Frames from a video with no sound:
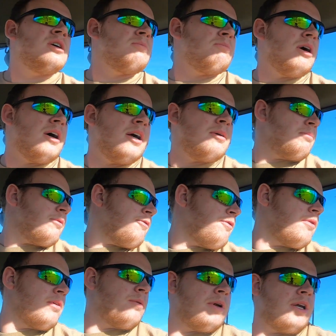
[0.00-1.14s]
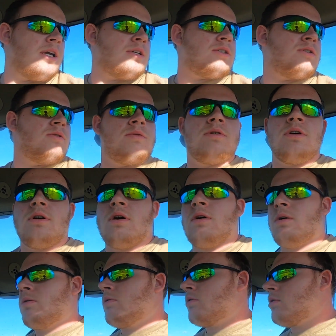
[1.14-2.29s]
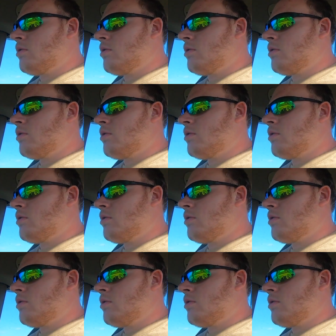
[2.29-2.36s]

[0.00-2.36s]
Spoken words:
But before we got to go,